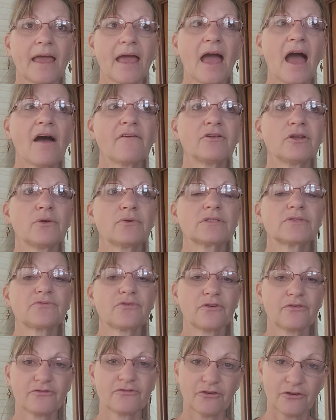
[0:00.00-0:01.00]
avenues
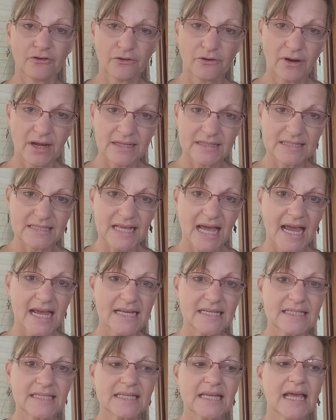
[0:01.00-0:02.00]
for further
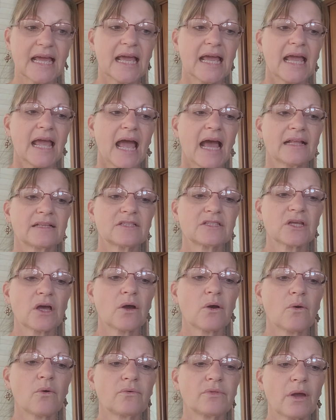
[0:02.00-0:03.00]
insight. And
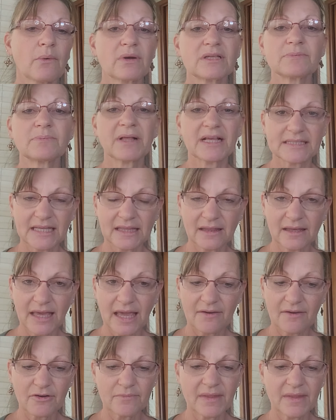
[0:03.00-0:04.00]
so there was blessing that
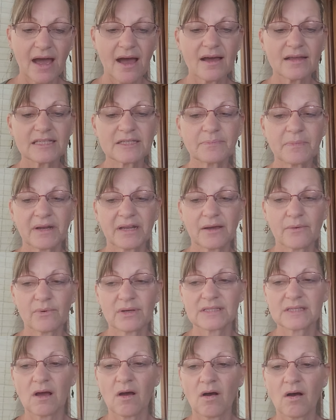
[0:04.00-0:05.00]
came from that, but it
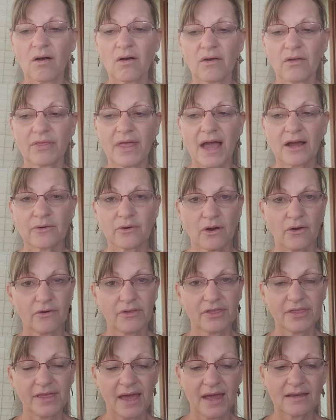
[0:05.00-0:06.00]
was all that
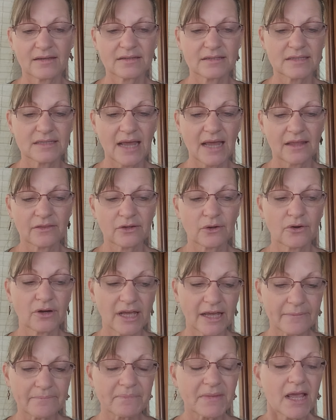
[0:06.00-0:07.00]
growth and, and
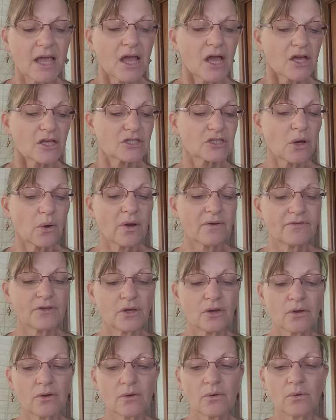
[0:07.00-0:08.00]
learning. So if
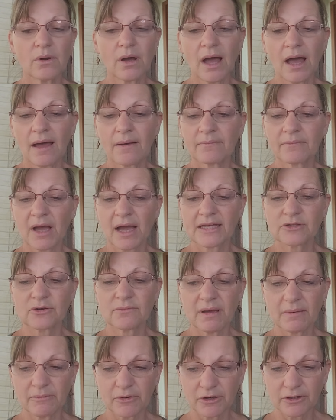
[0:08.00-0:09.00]
you um, guys
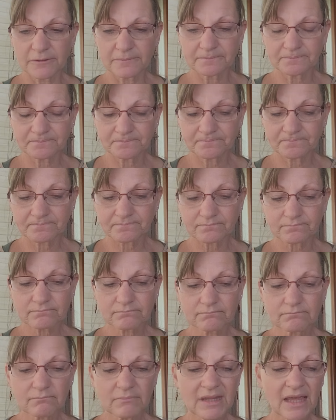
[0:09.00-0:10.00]
remember,
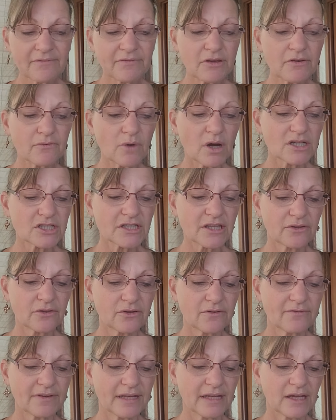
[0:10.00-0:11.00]
if you've watched the
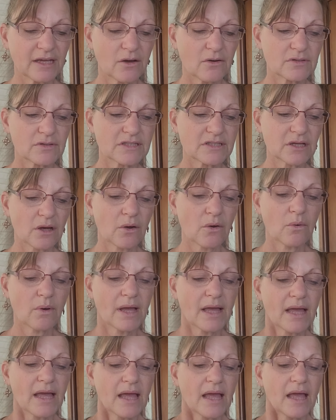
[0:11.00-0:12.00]
other videos, so
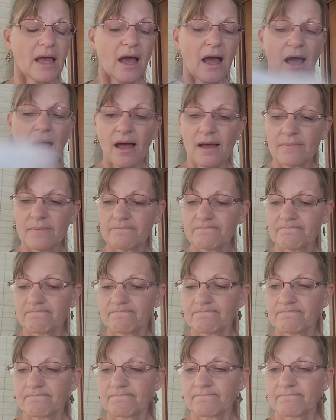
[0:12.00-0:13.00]
um,
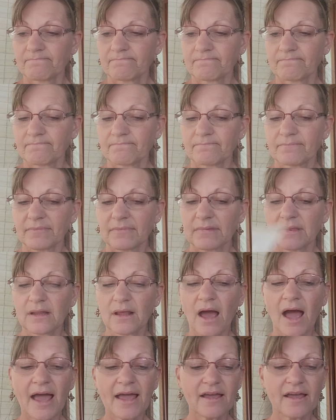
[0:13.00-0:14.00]

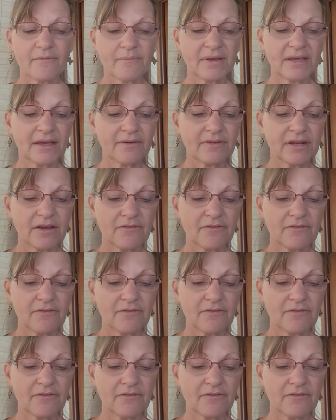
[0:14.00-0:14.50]
I have been given